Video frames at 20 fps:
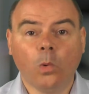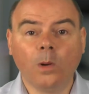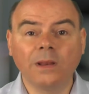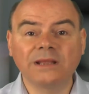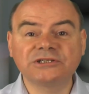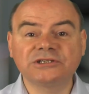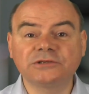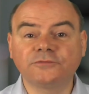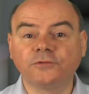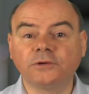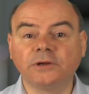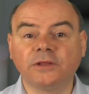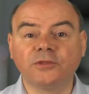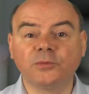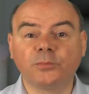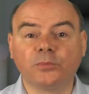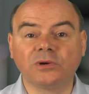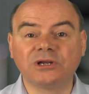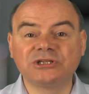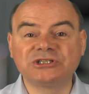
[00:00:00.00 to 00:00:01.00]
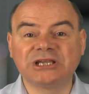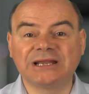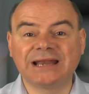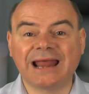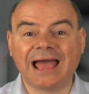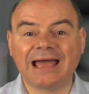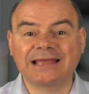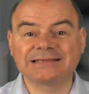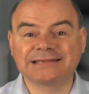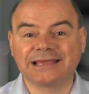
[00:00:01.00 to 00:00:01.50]
Well, that's it for another bulletin.
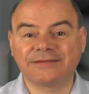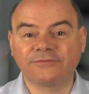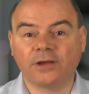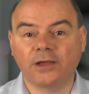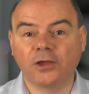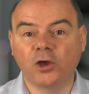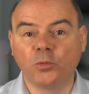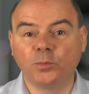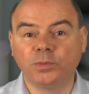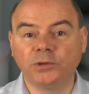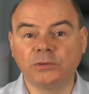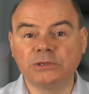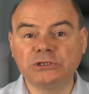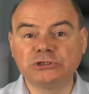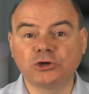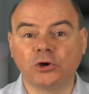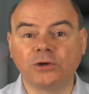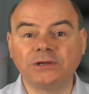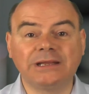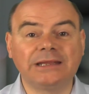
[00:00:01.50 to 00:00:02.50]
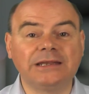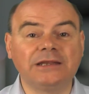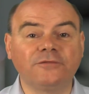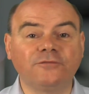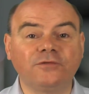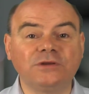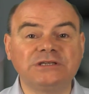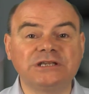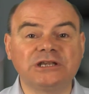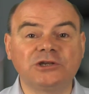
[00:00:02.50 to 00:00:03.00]
As ever, I hope you enjoyed it, and
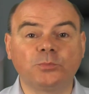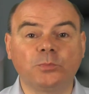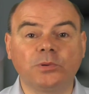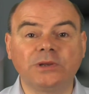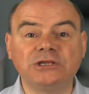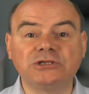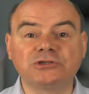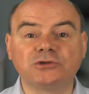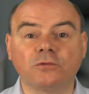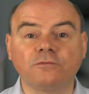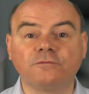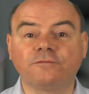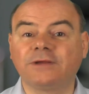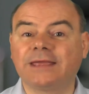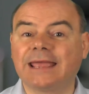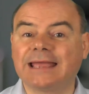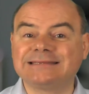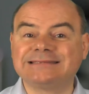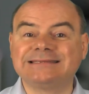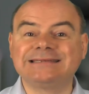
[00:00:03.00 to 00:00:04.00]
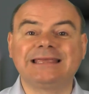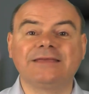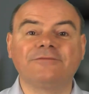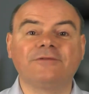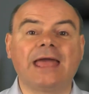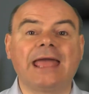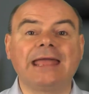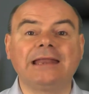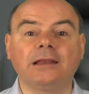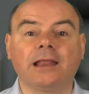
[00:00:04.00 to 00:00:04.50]
if you did, please don't forget to give
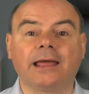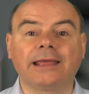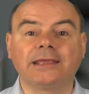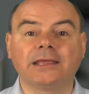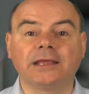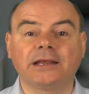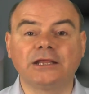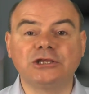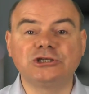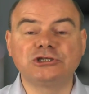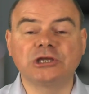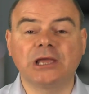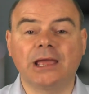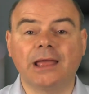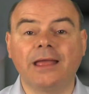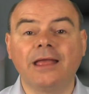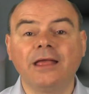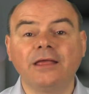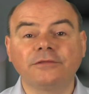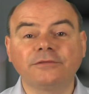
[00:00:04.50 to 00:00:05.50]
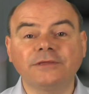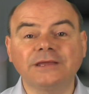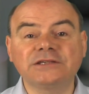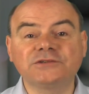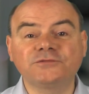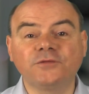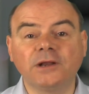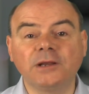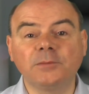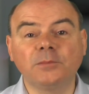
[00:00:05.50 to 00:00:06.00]
it a like and a share.
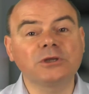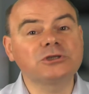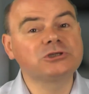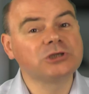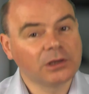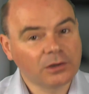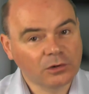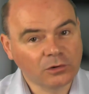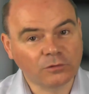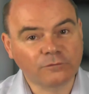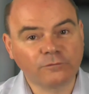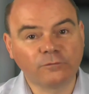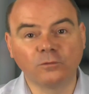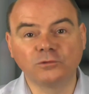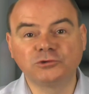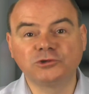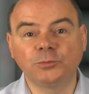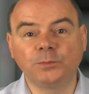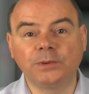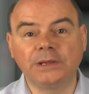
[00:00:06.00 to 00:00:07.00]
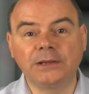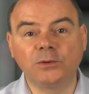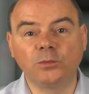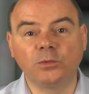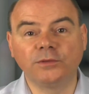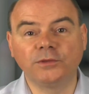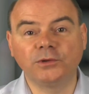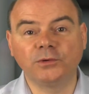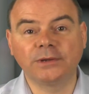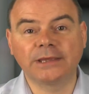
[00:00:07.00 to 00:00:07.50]
Thanks very much. Look forward to being
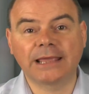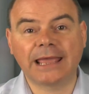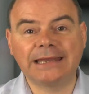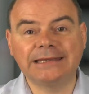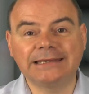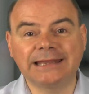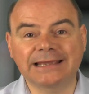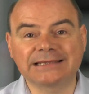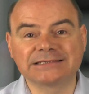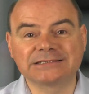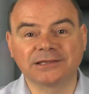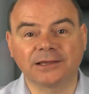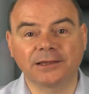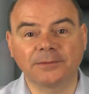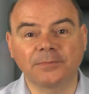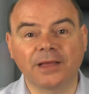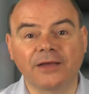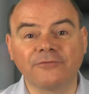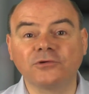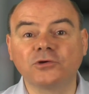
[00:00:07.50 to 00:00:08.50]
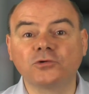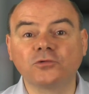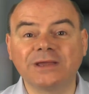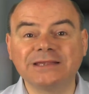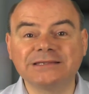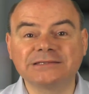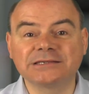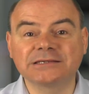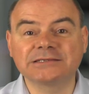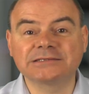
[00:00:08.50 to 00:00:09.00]
with you again next time. Have a
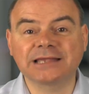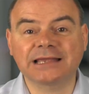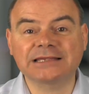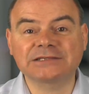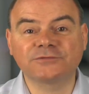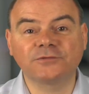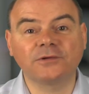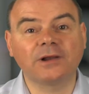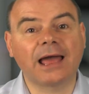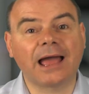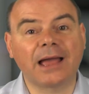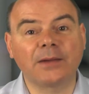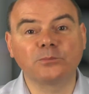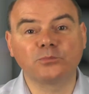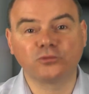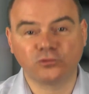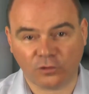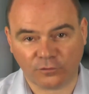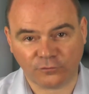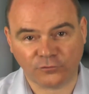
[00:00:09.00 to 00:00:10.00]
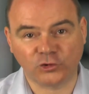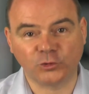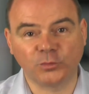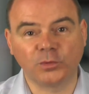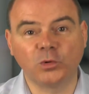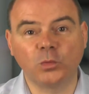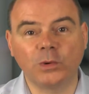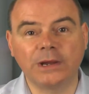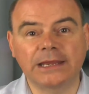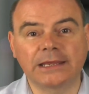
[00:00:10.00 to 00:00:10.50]
great, successful and
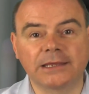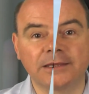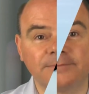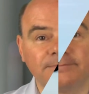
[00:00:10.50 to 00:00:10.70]
profitable week.